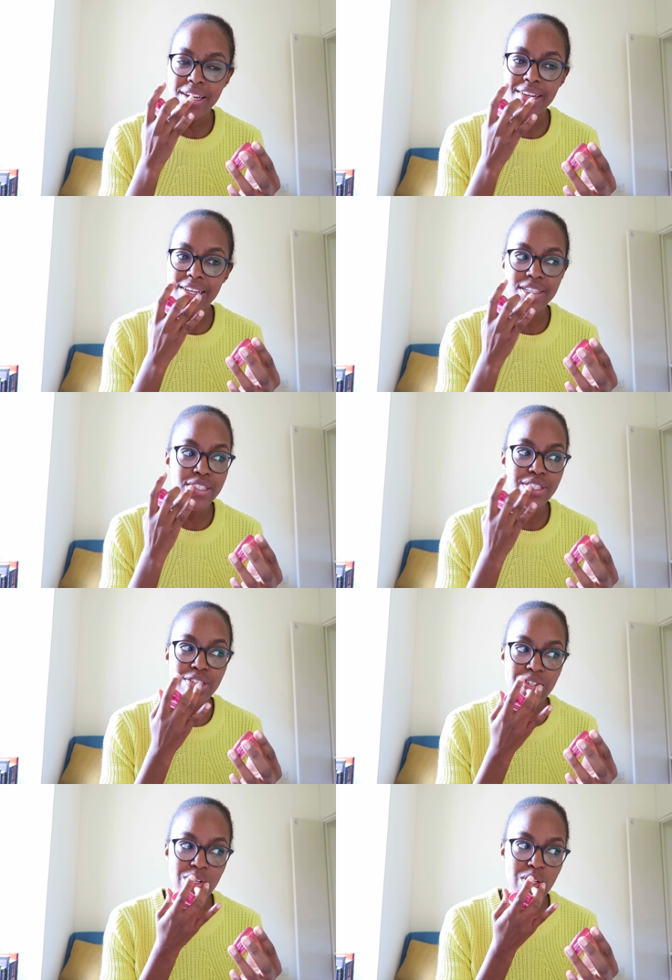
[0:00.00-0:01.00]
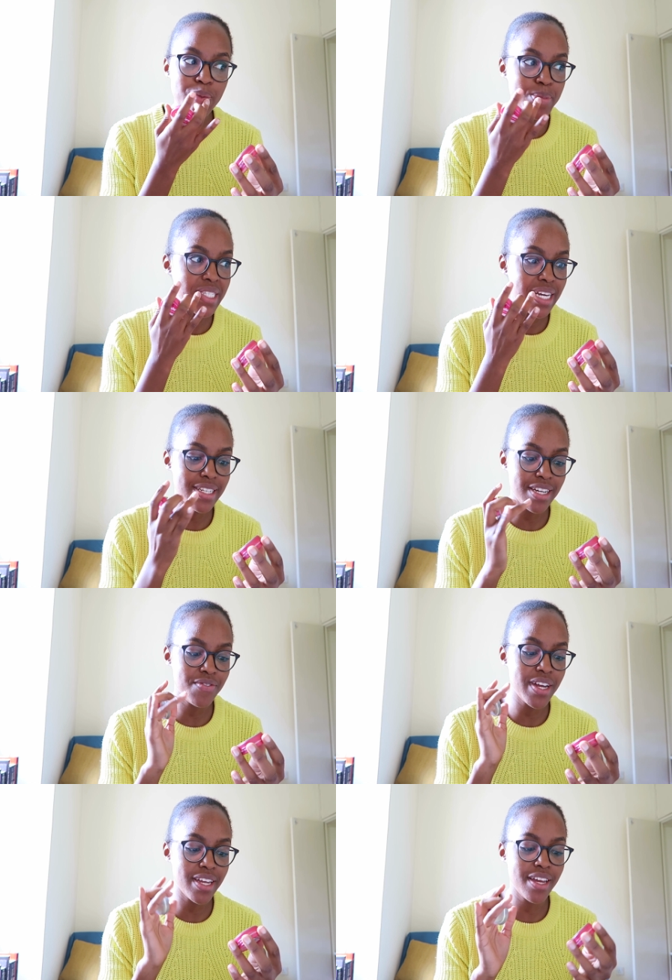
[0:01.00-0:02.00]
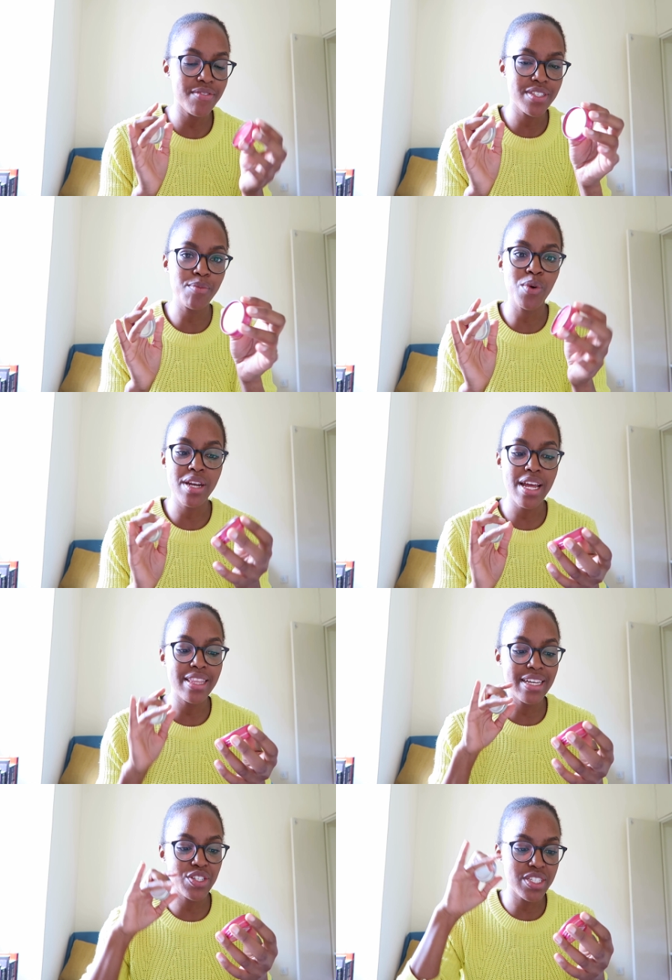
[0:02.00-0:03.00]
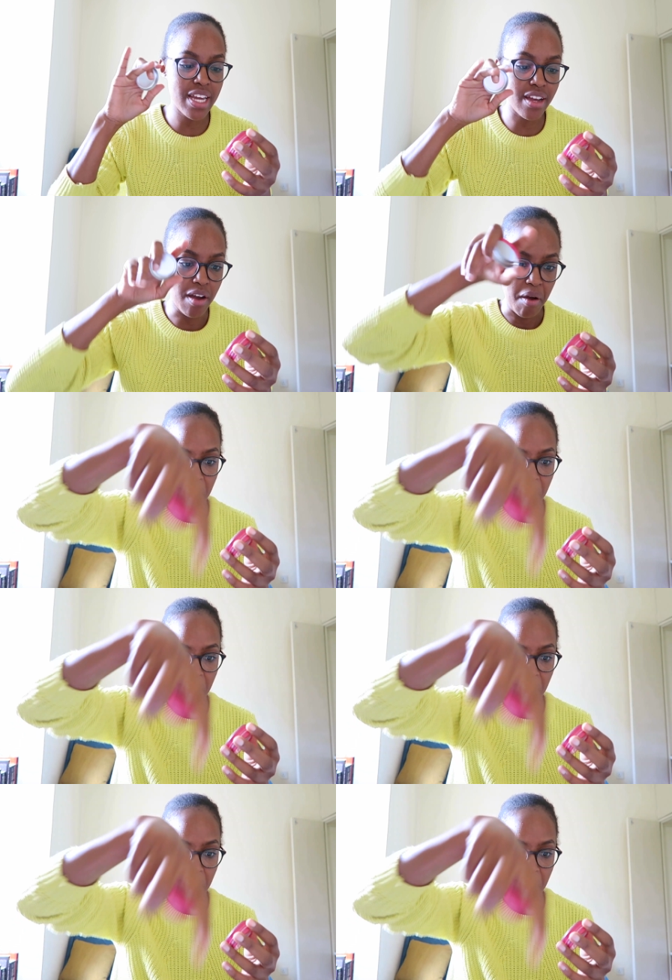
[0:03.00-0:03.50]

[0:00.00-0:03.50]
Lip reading: And I'd get so upset if I gave someone and they just like,